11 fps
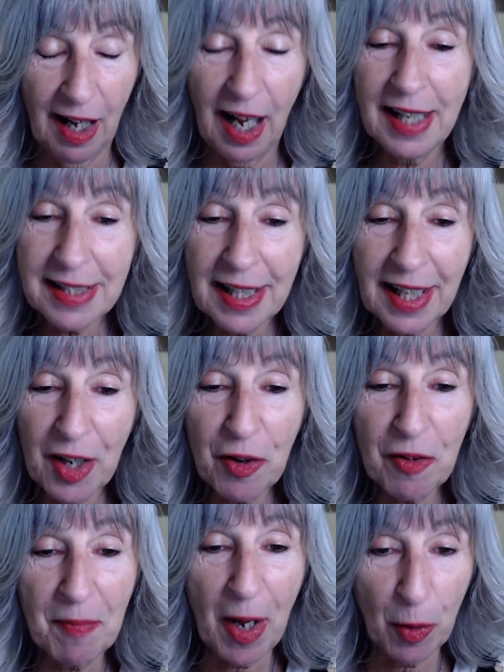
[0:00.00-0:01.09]
I take care
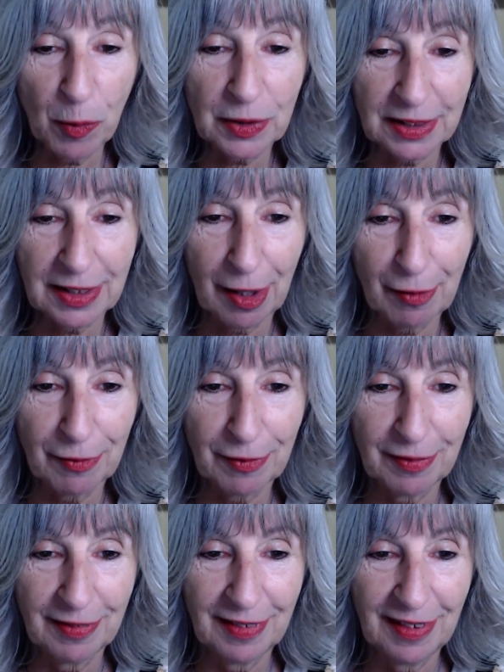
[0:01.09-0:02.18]
of my own stuff.
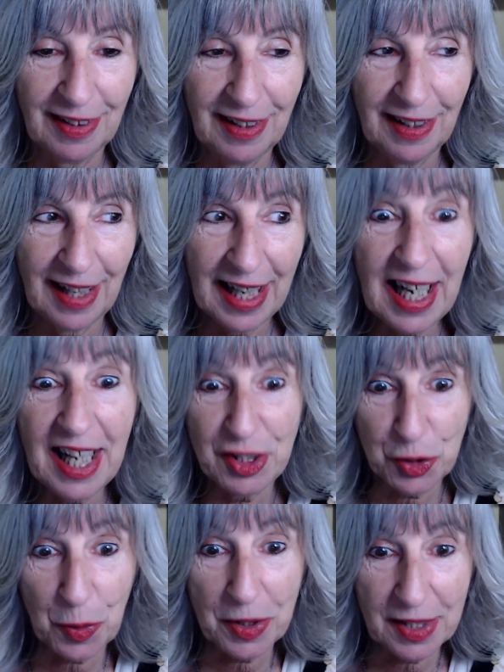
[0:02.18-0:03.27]
And I
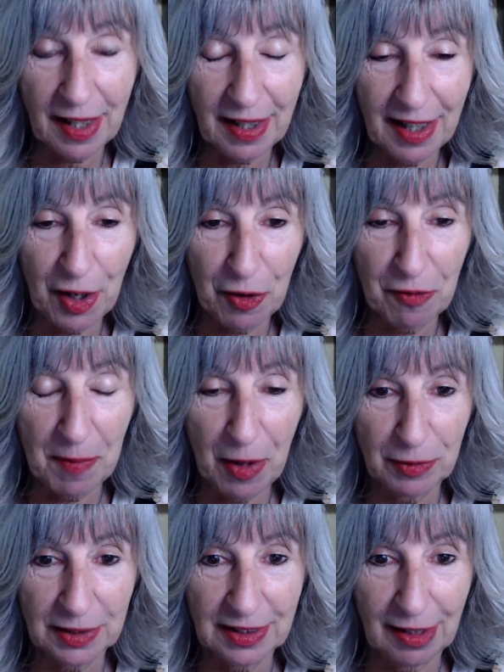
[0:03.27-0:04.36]
enjoy taking care of my
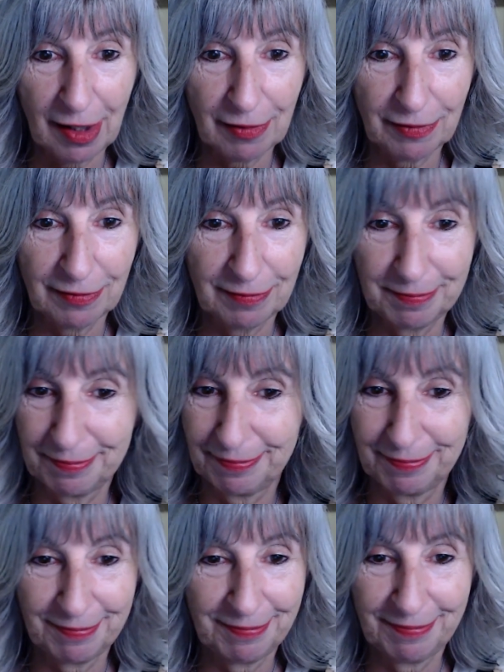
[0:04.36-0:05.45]
own stuff.
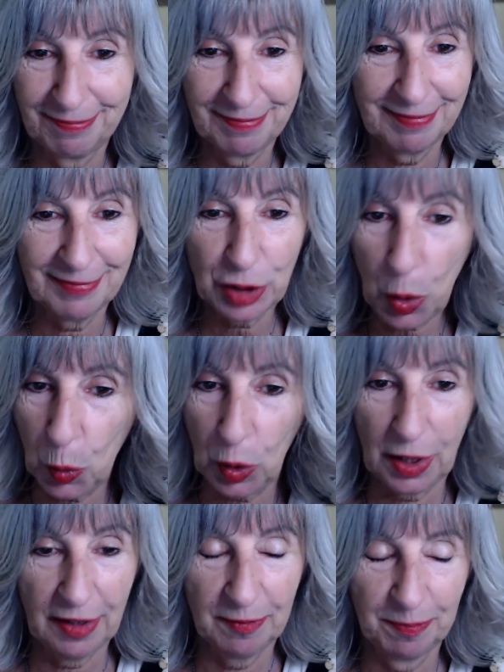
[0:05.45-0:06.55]

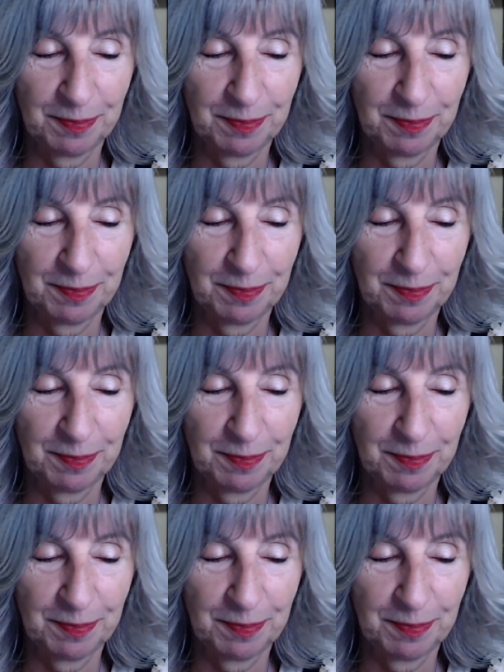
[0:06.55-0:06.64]
Totally.